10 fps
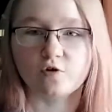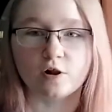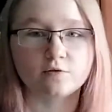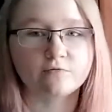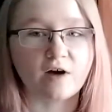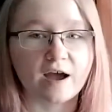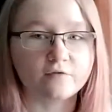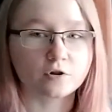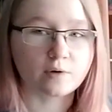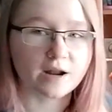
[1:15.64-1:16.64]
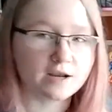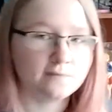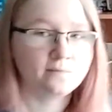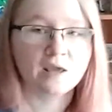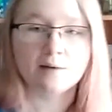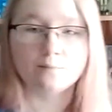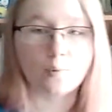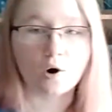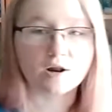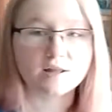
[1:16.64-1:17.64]
volume 5 already,
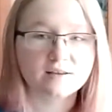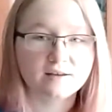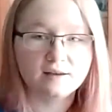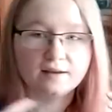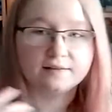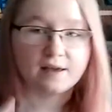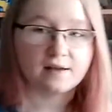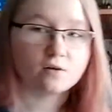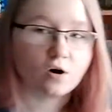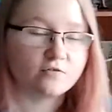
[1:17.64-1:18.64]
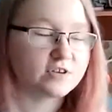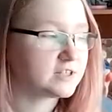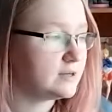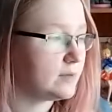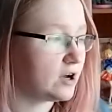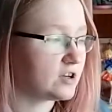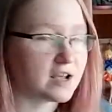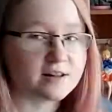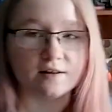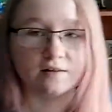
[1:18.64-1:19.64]
bought it. Then obviously, because
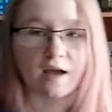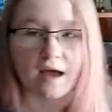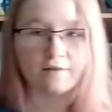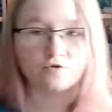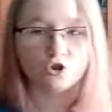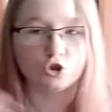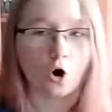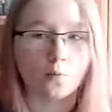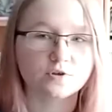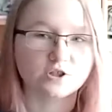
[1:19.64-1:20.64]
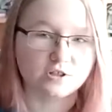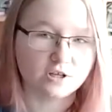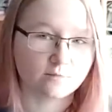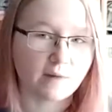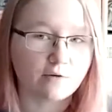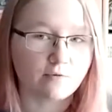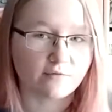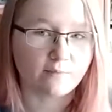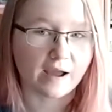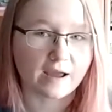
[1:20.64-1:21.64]
I didn't have shops nearby
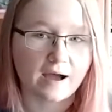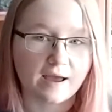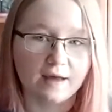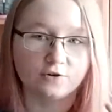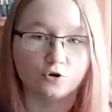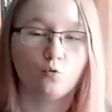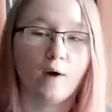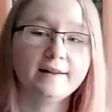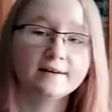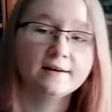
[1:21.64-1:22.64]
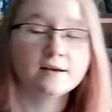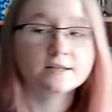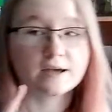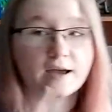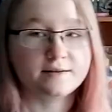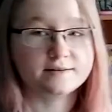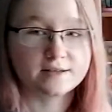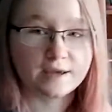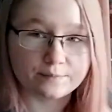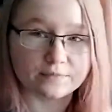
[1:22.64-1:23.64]
with manga, I had to wait. So I
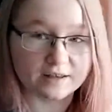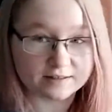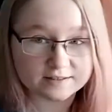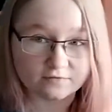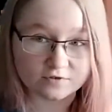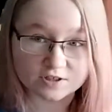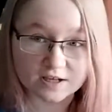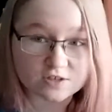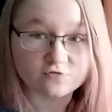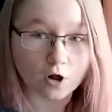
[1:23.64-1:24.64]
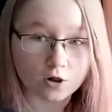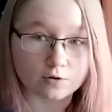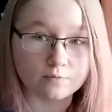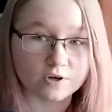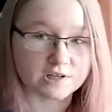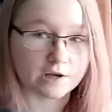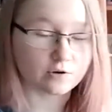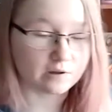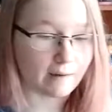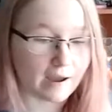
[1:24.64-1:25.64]
skipped this 6th volume because I
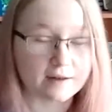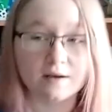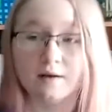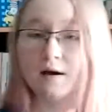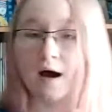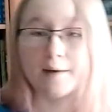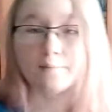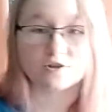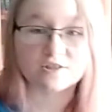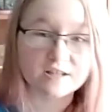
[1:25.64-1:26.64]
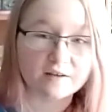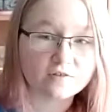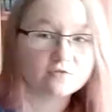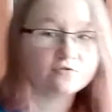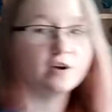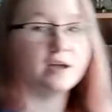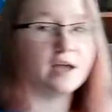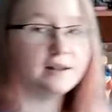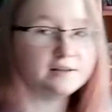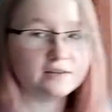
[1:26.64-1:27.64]
couldn't buy it. I bought 7th,
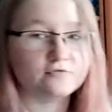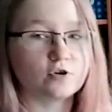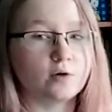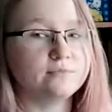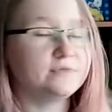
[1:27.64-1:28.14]
and then from